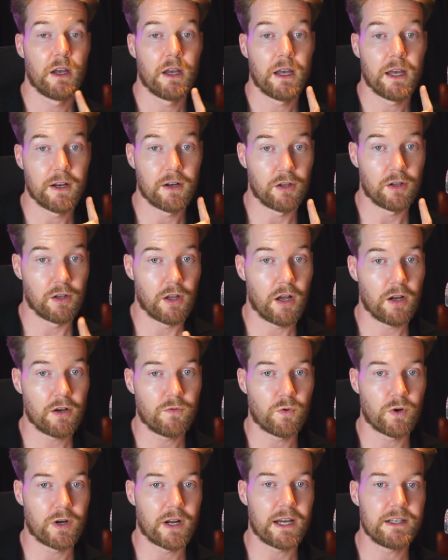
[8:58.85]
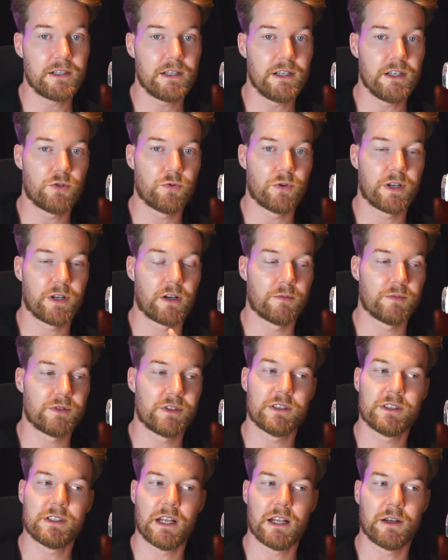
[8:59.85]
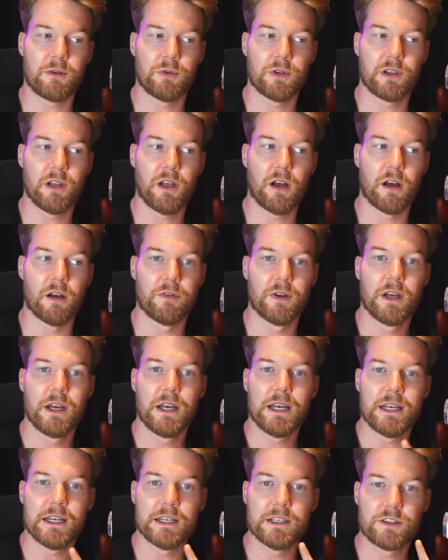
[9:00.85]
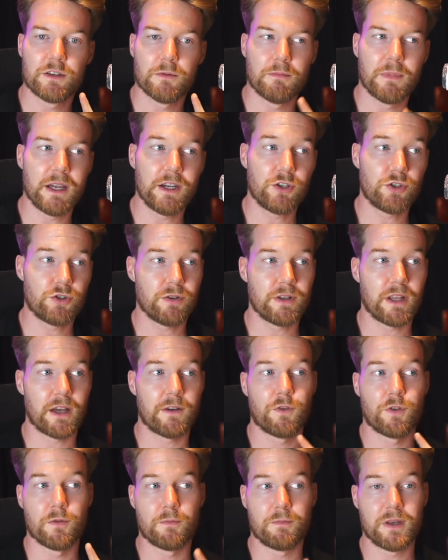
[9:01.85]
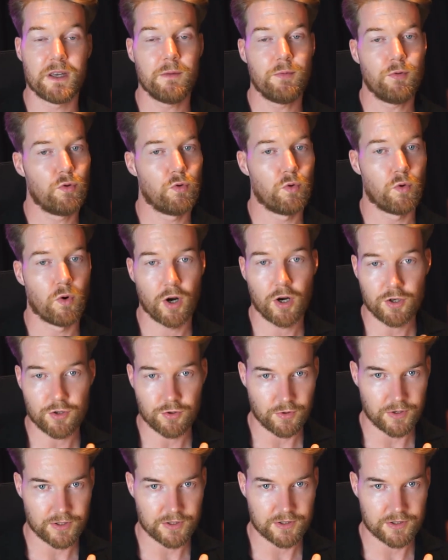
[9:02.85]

And a lot of what I teach when it comes to selling with love is to make sure that for the people who are doing